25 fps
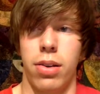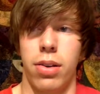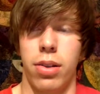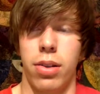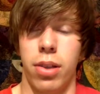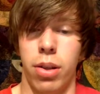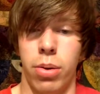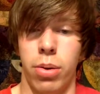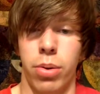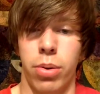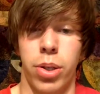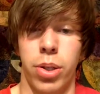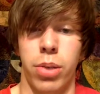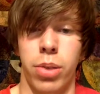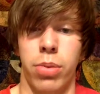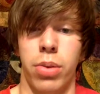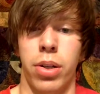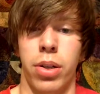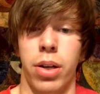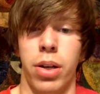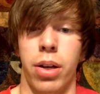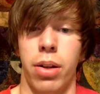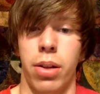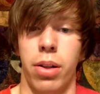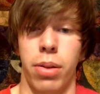lower
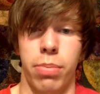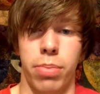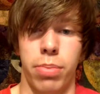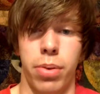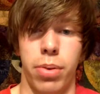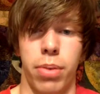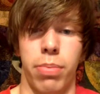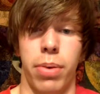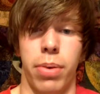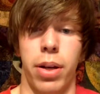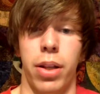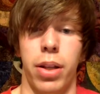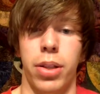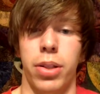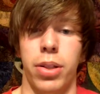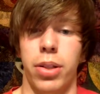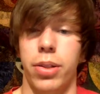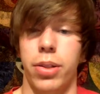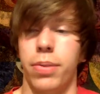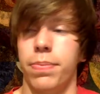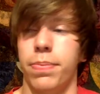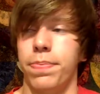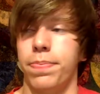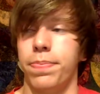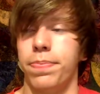unit and the propeller.
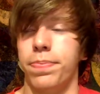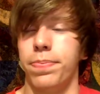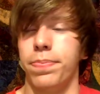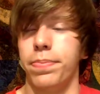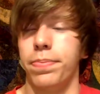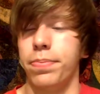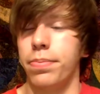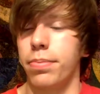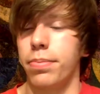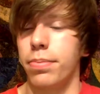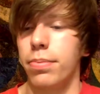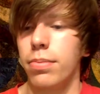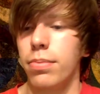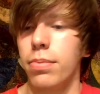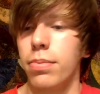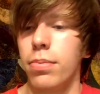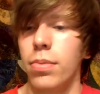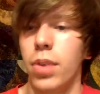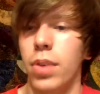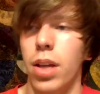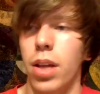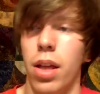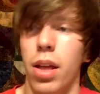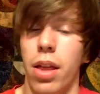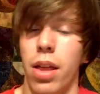
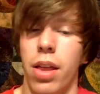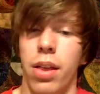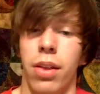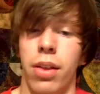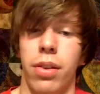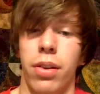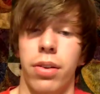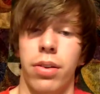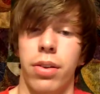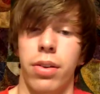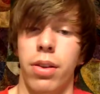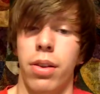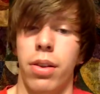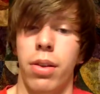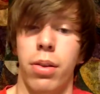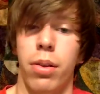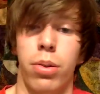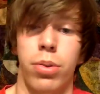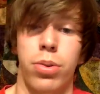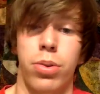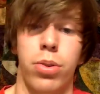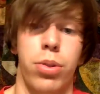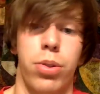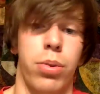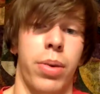And
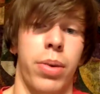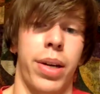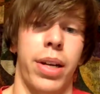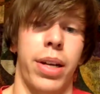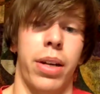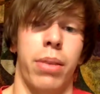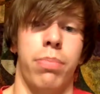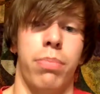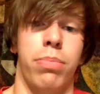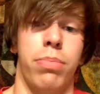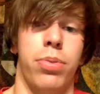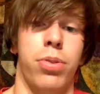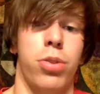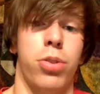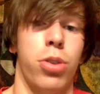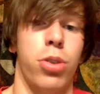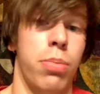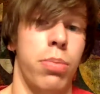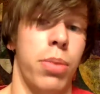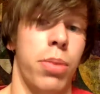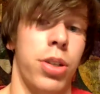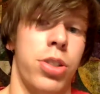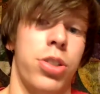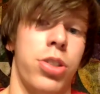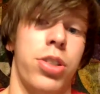those two ate up so
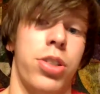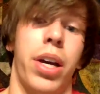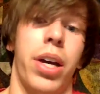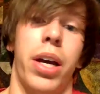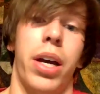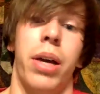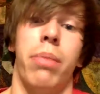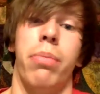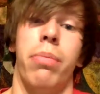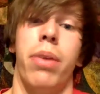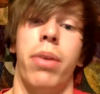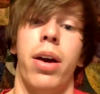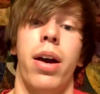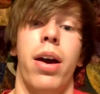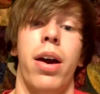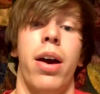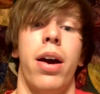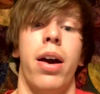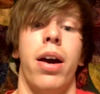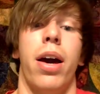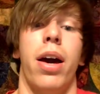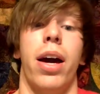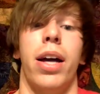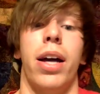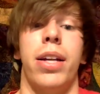much time.
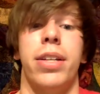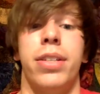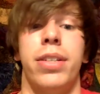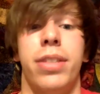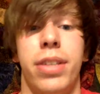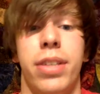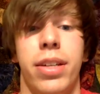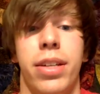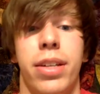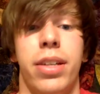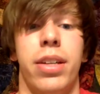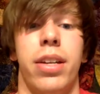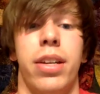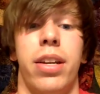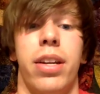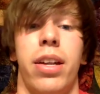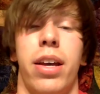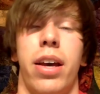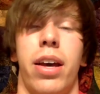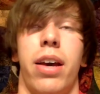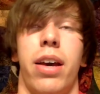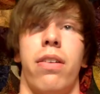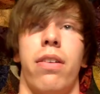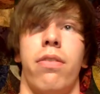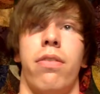I didn't
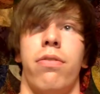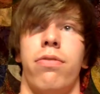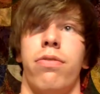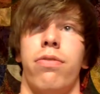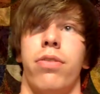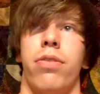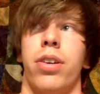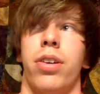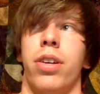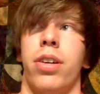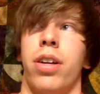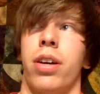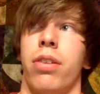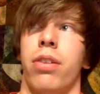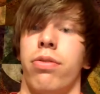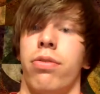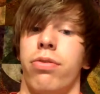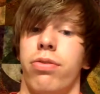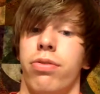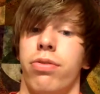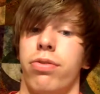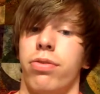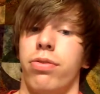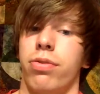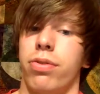have
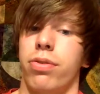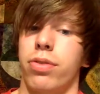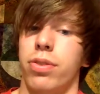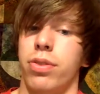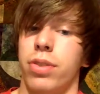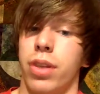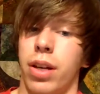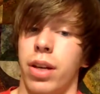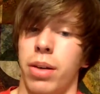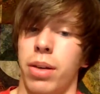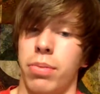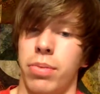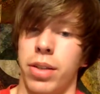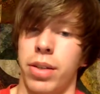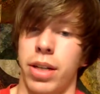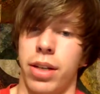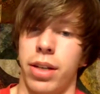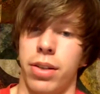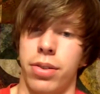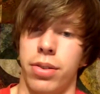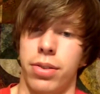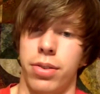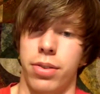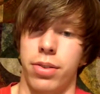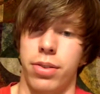enough time to
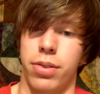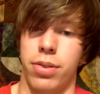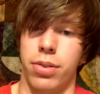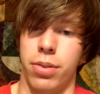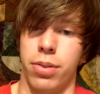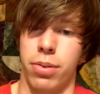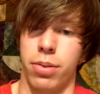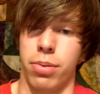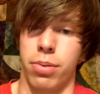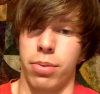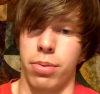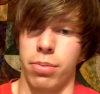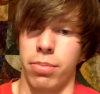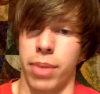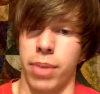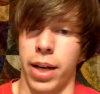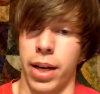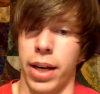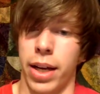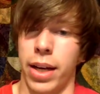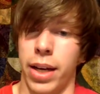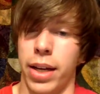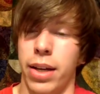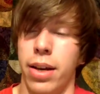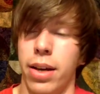get to
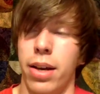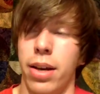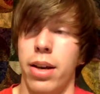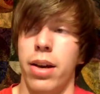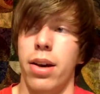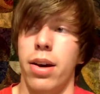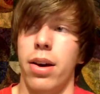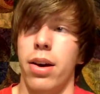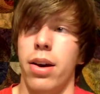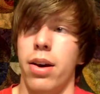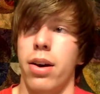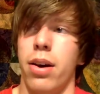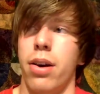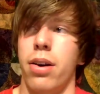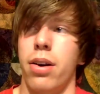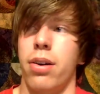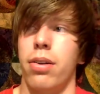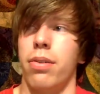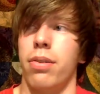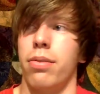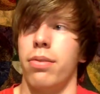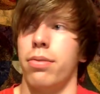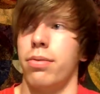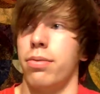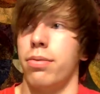my
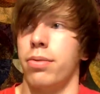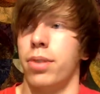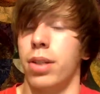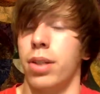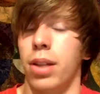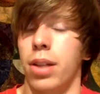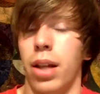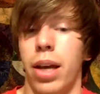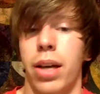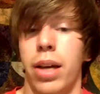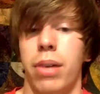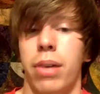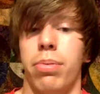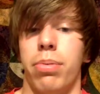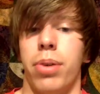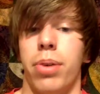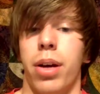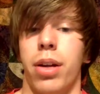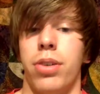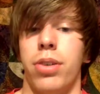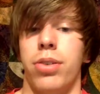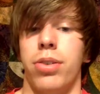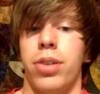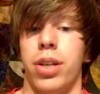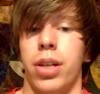client
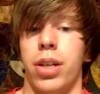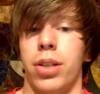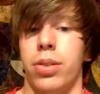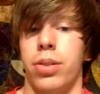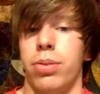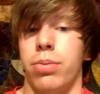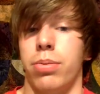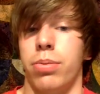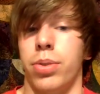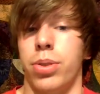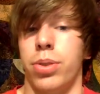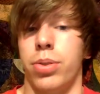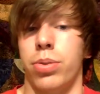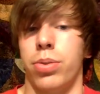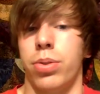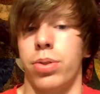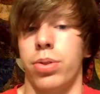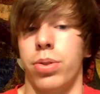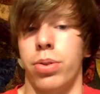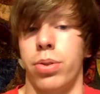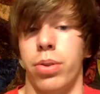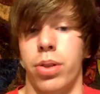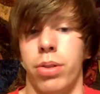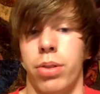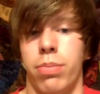project, which was
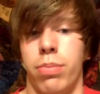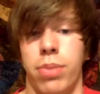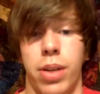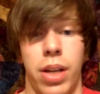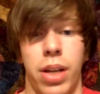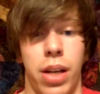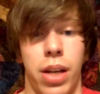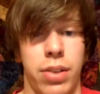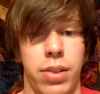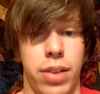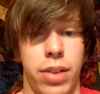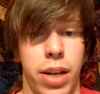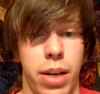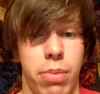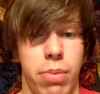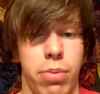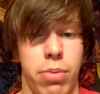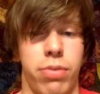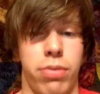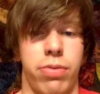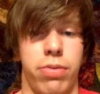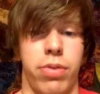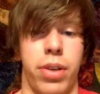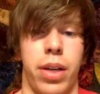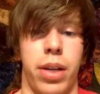going to be a table
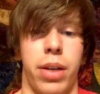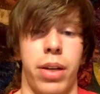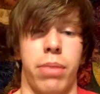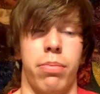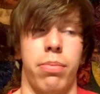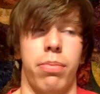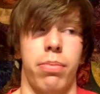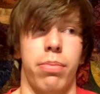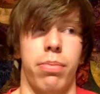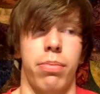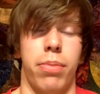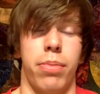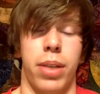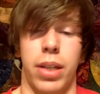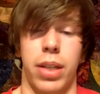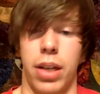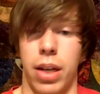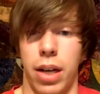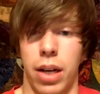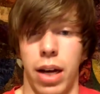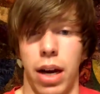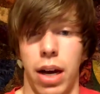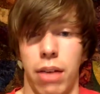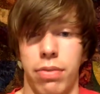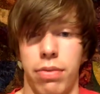frame, like a
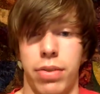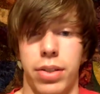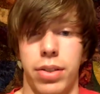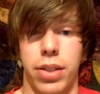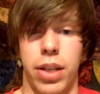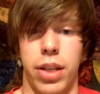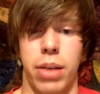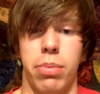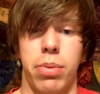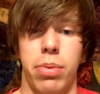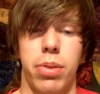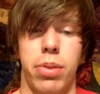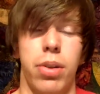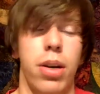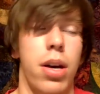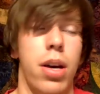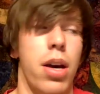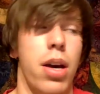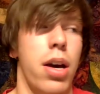coffee table